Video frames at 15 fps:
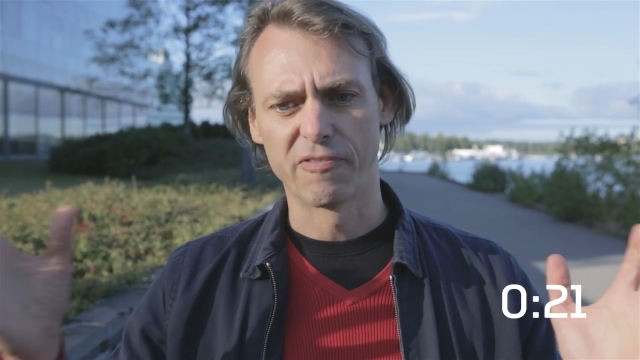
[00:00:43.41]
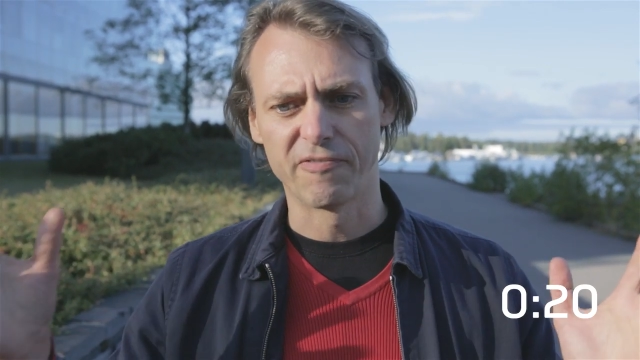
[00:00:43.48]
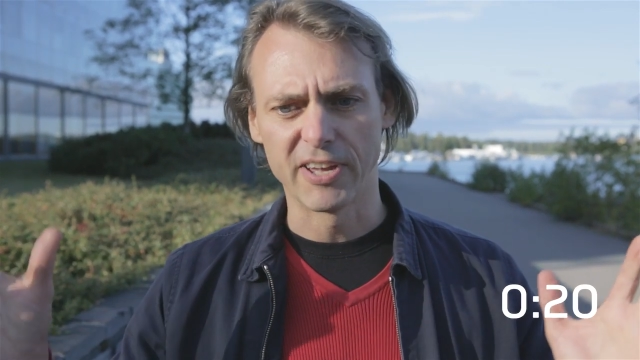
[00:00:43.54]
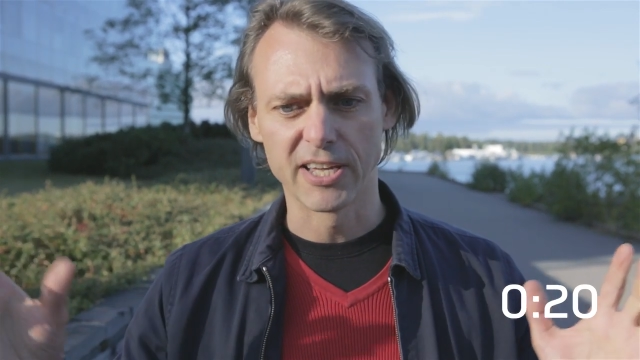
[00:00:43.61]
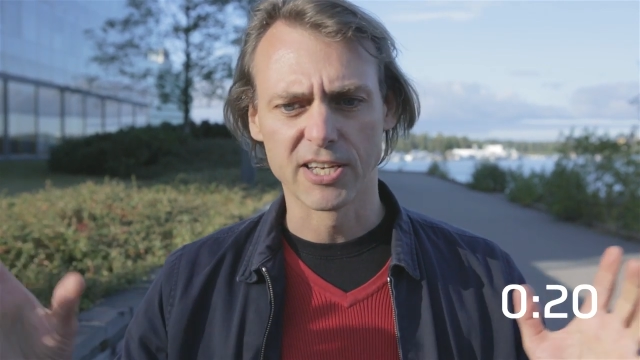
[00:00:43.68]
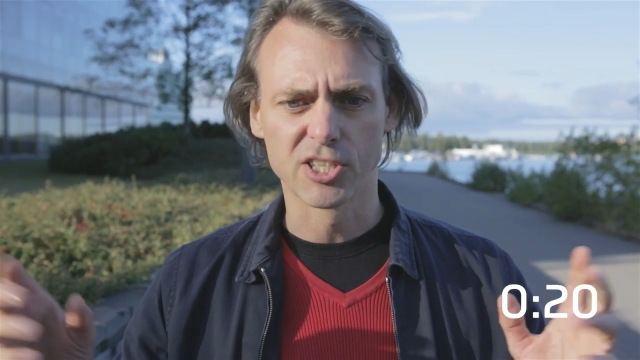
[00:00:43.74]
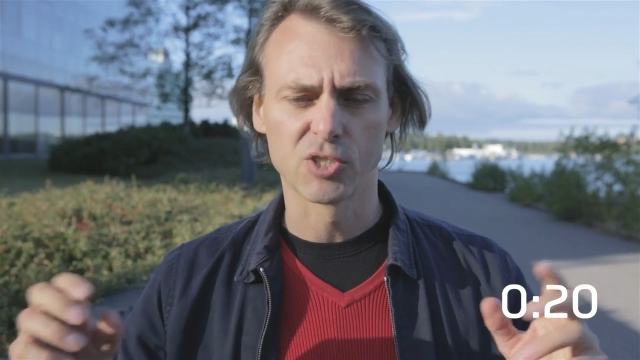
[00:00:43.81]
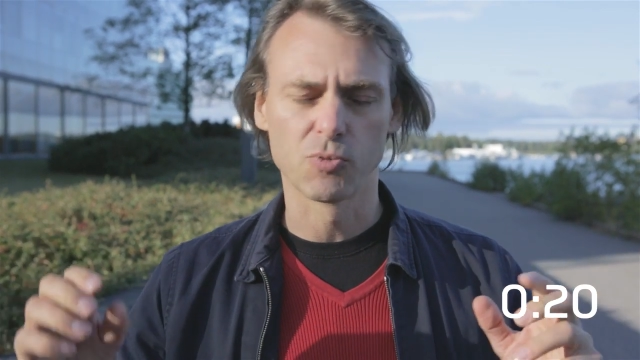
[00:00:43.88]

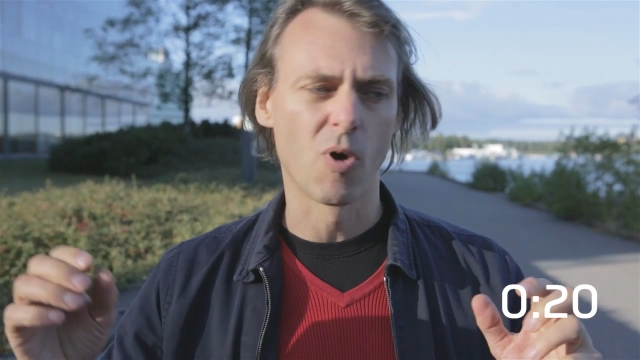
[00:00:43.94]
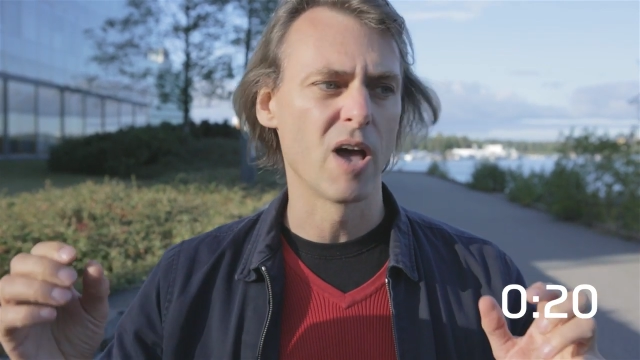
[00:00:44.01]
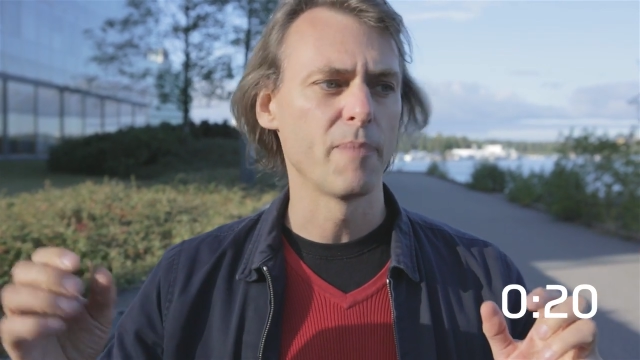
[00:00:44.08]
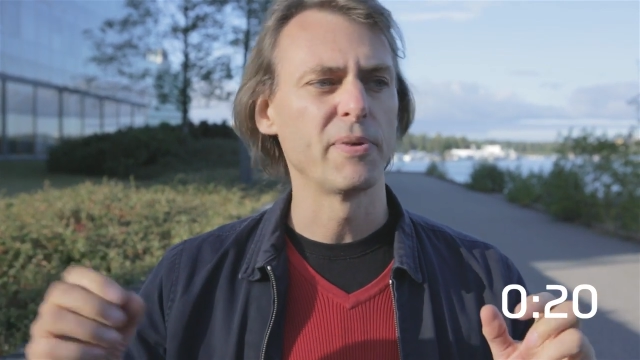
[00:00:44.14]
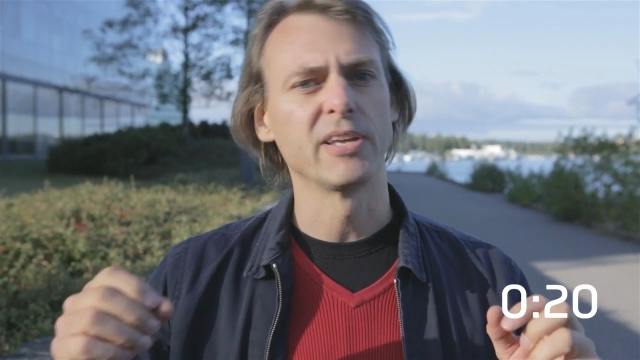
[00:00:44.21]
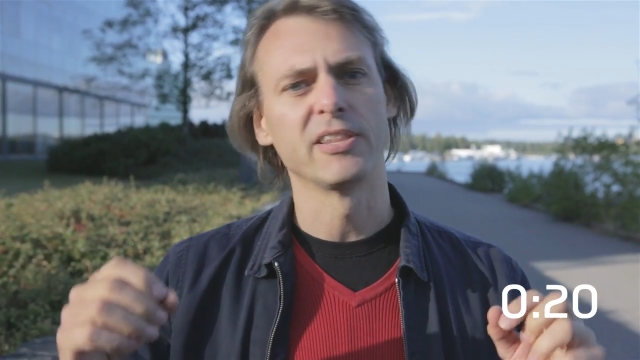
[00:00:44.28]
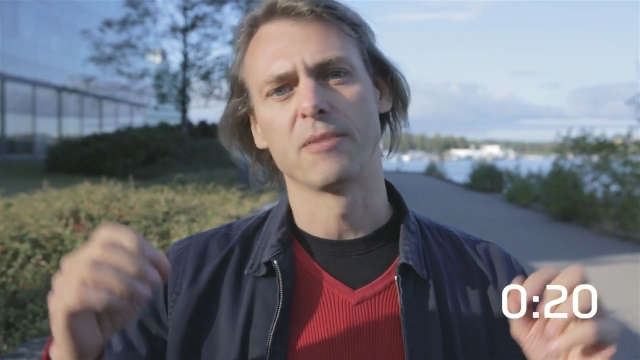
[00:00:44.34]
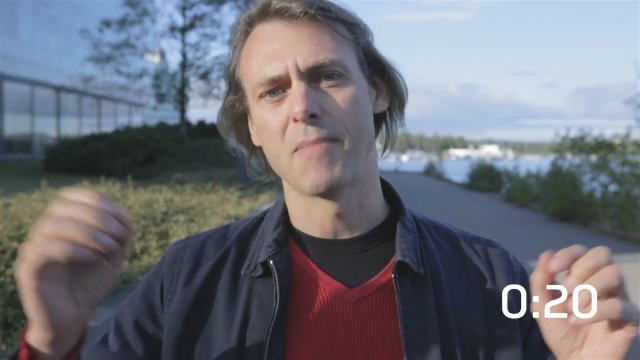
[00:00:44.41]
fingers,
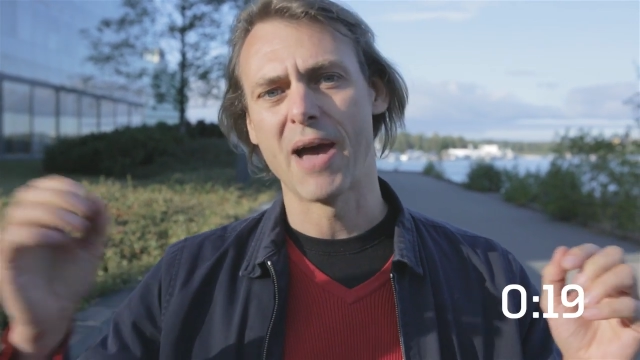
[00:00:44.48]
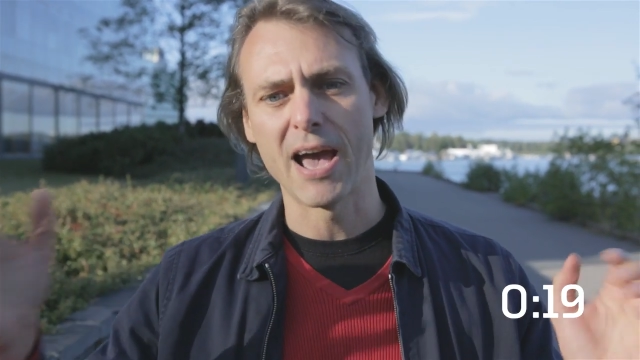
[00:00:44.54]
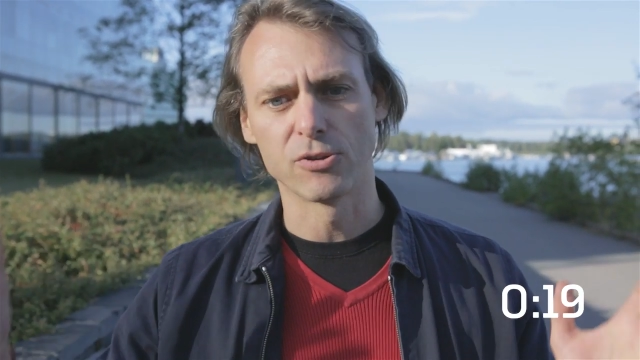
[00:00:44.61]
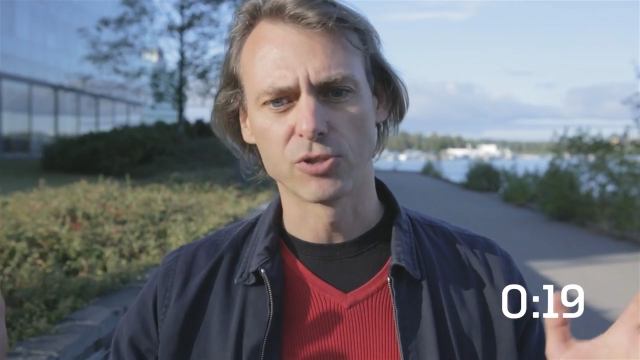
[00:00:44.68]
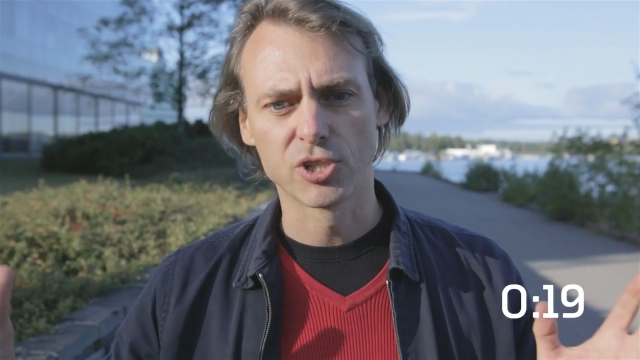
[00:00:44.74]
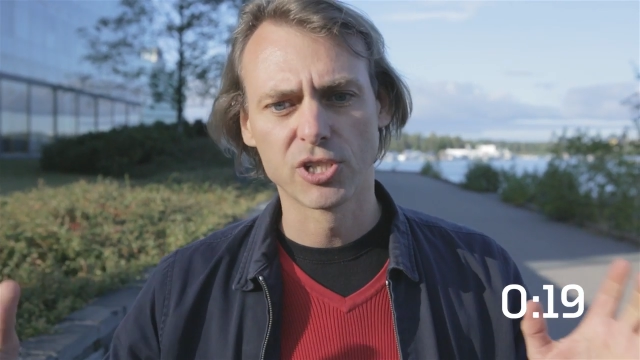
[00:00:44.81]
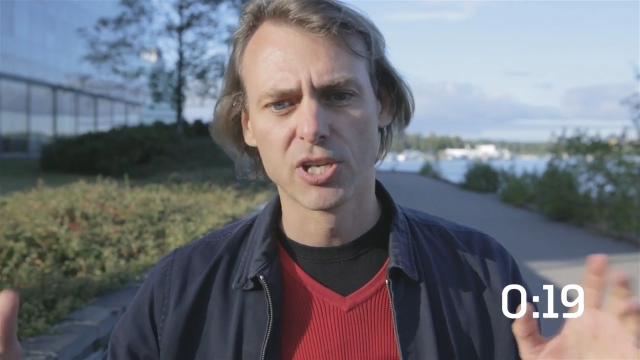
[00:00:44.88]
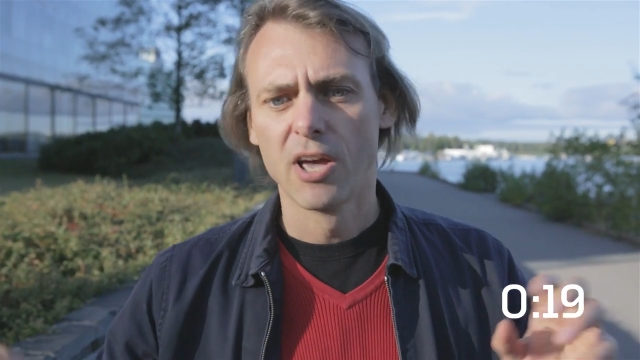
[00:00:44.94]
swiping the
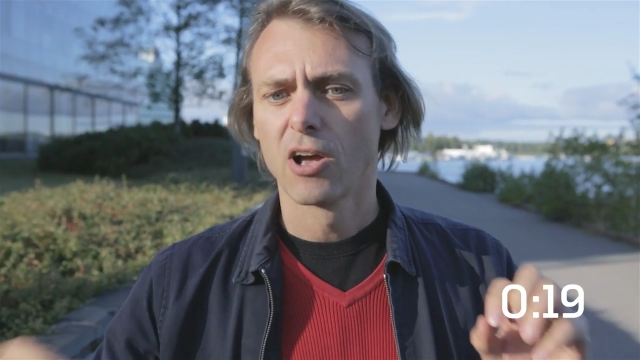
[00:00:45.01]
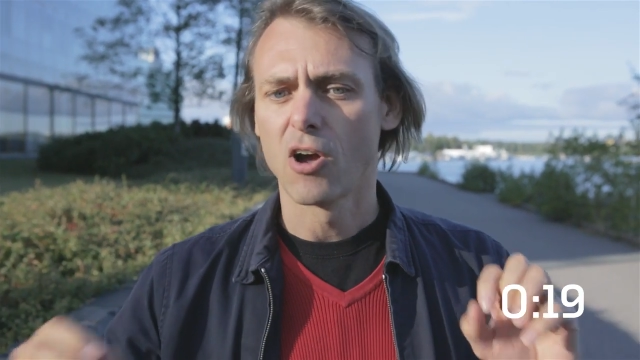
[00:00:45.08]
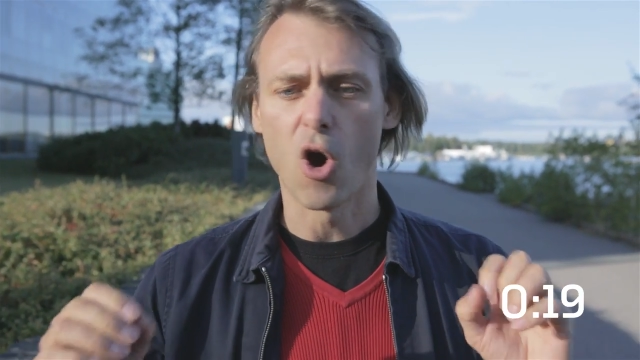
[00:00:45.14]
mouse,